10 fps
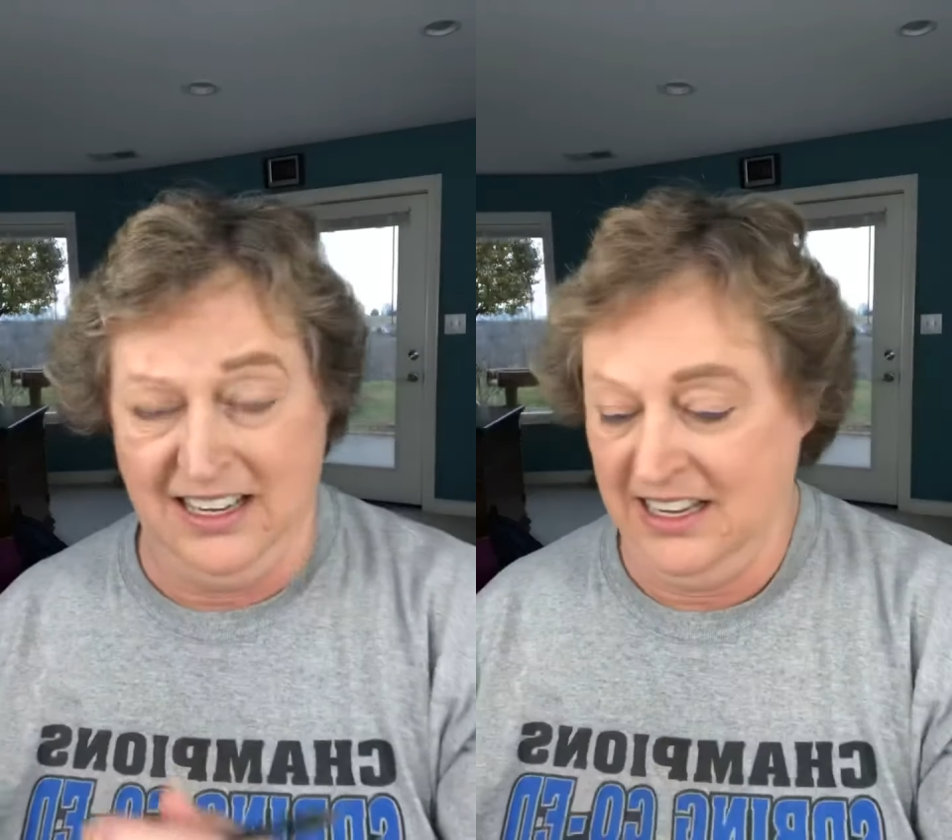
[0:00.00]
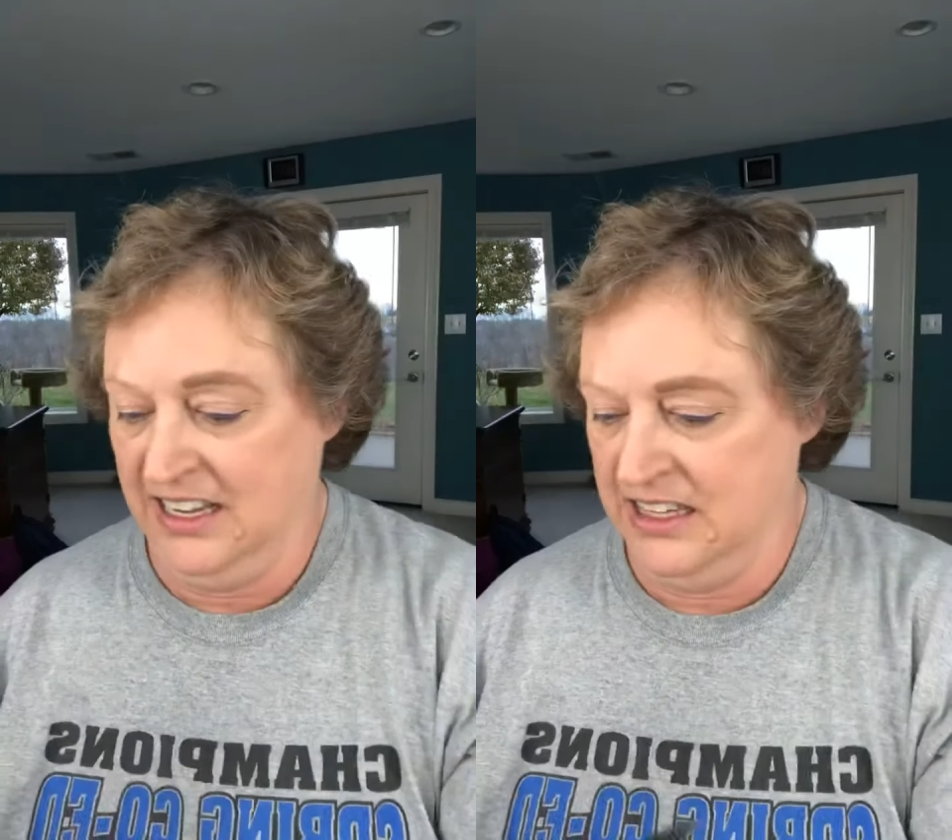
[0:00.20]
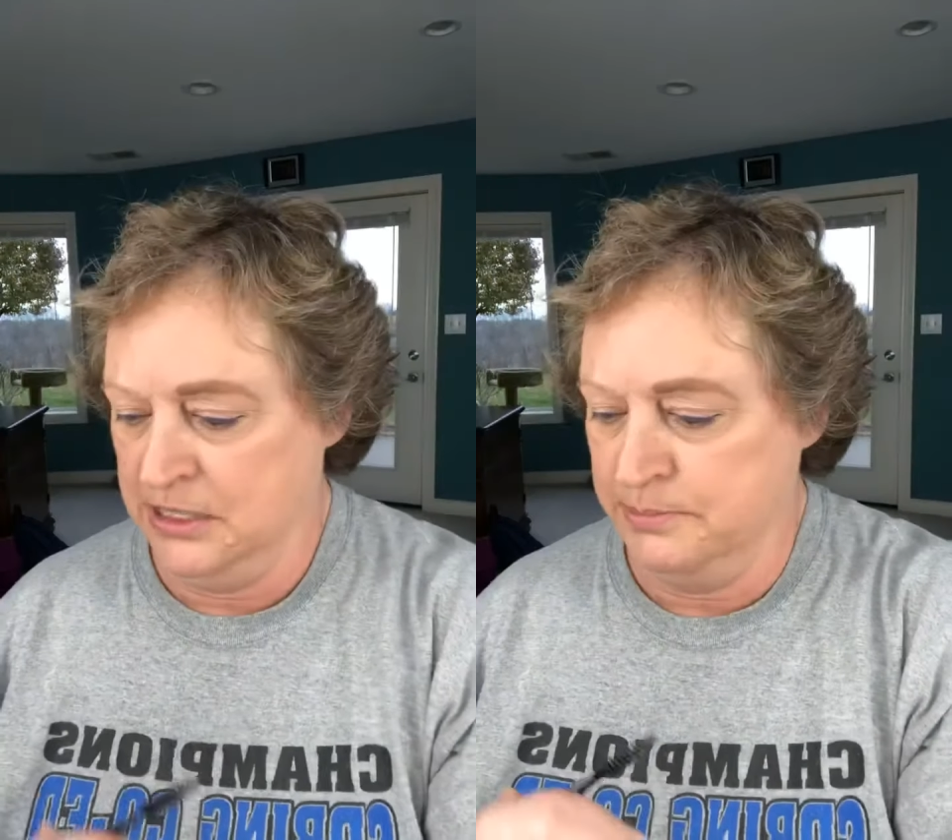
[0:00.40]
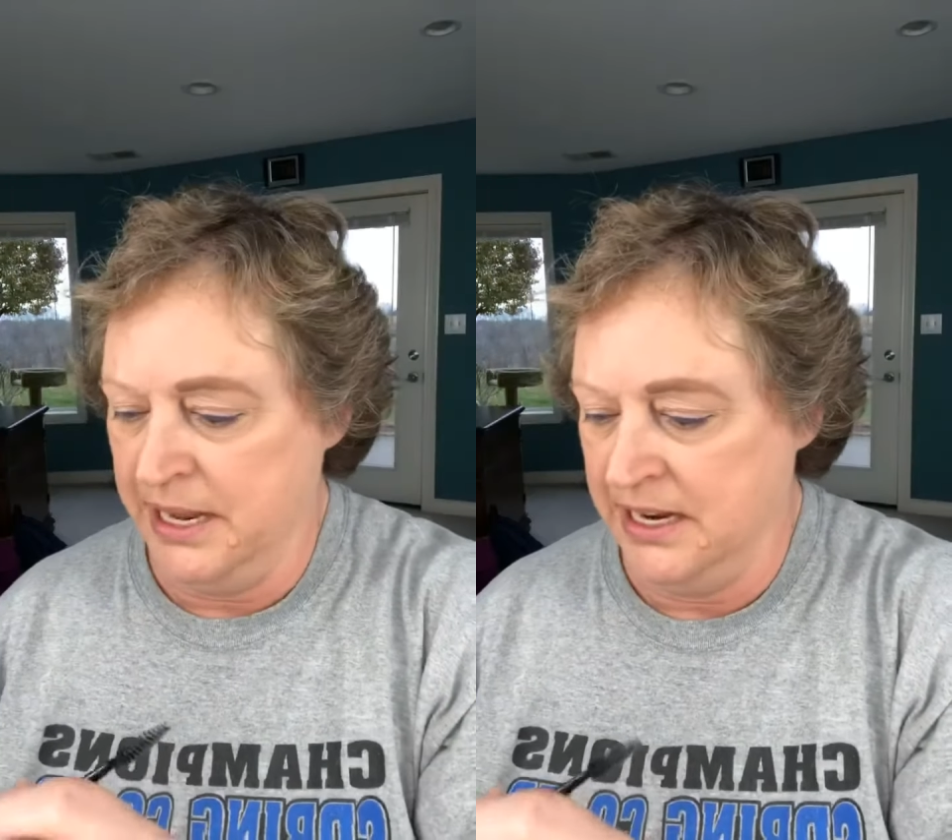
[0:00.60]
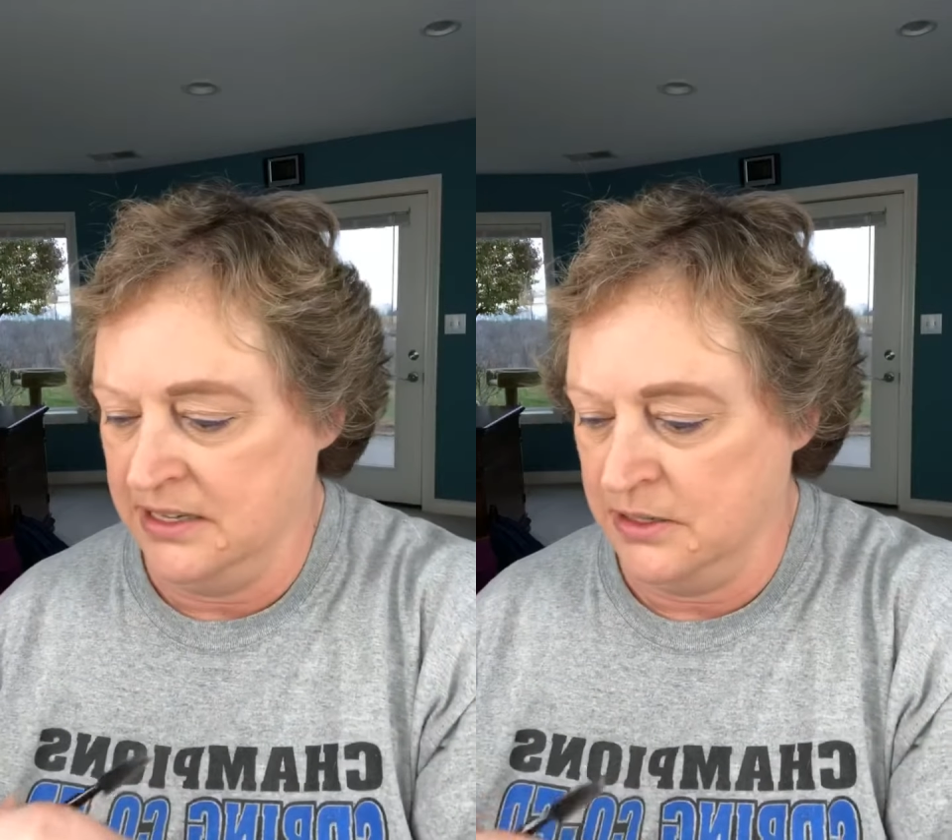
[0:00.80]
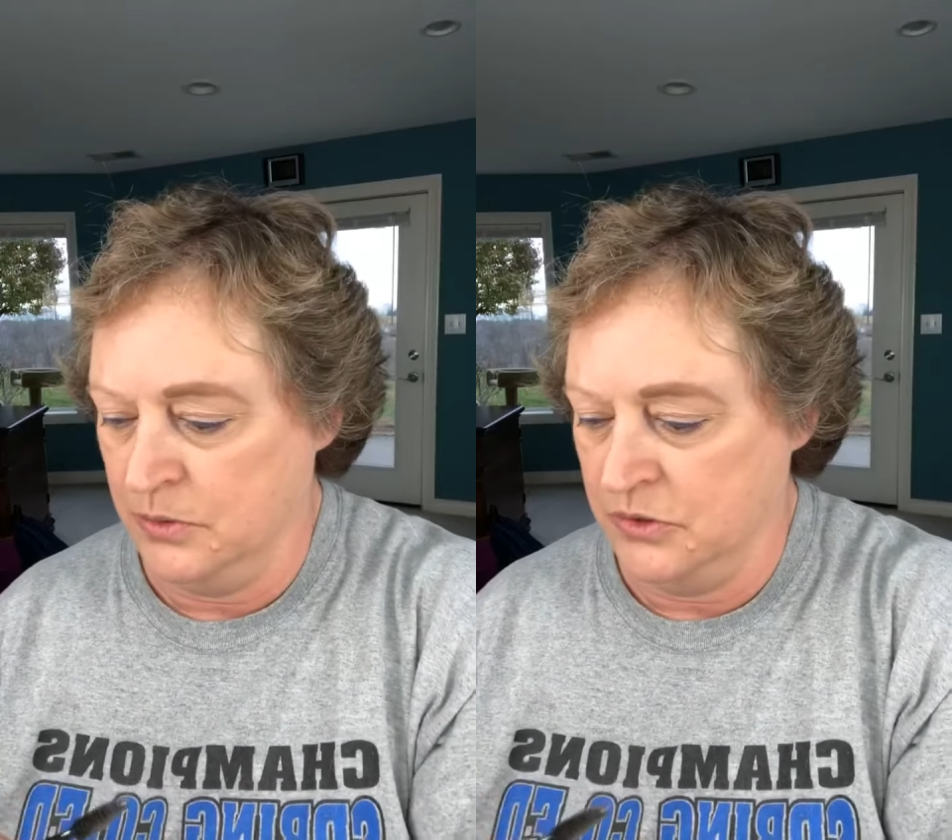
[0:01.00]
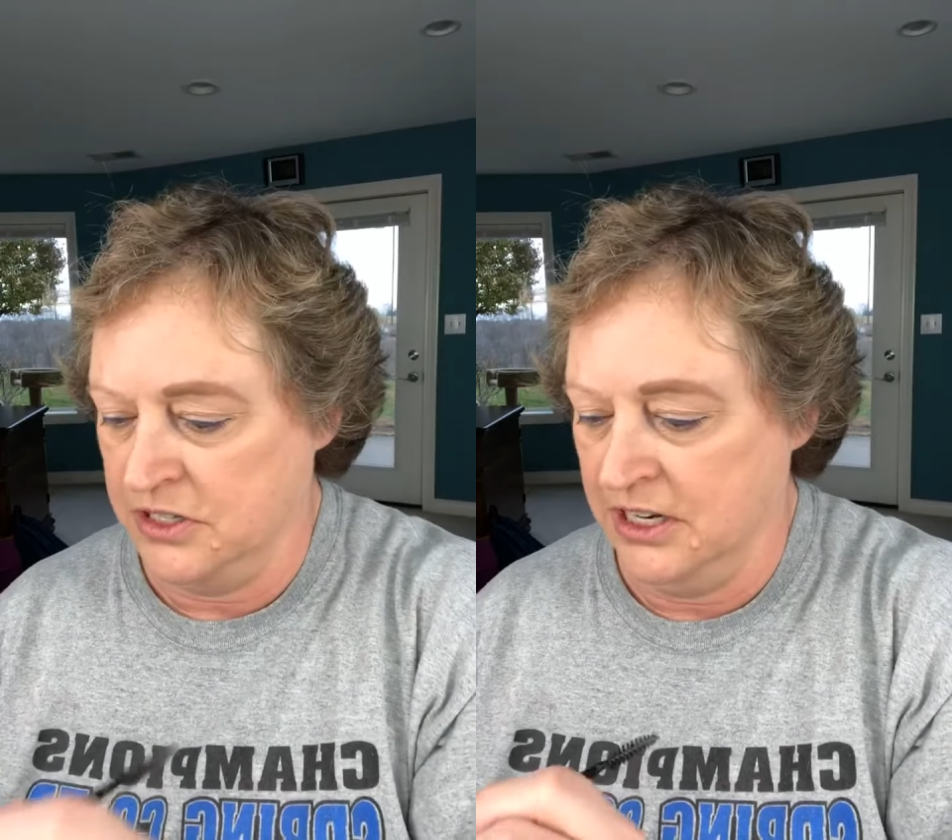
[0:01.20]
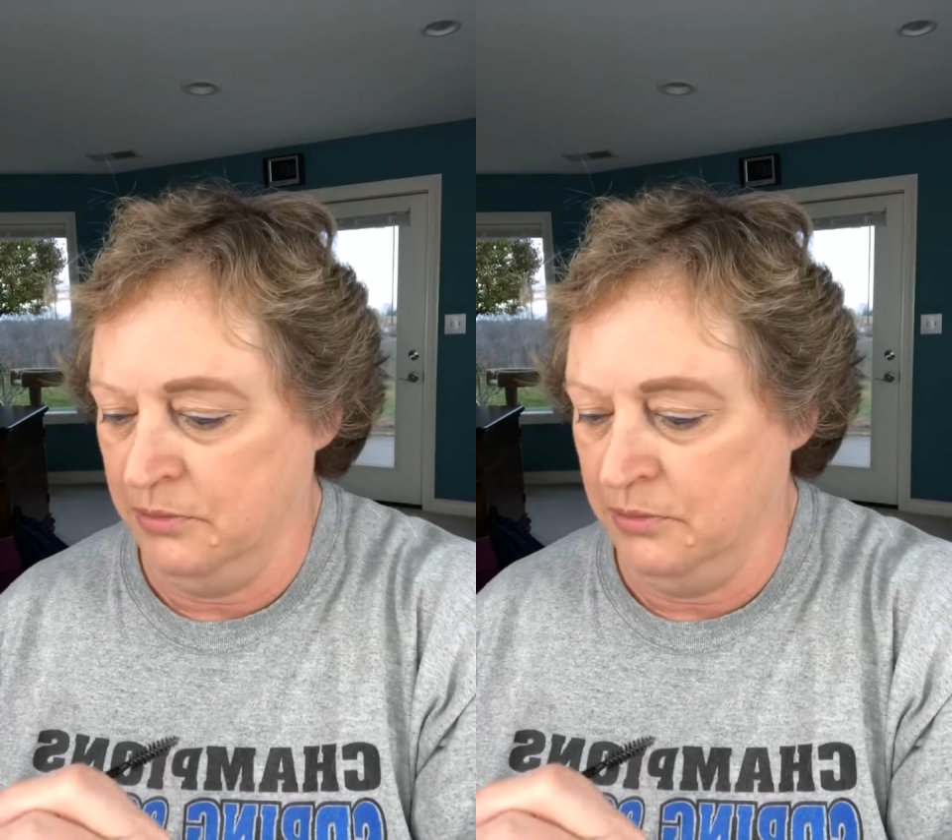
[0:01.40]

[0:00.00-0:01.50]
And these bangs that won't stay in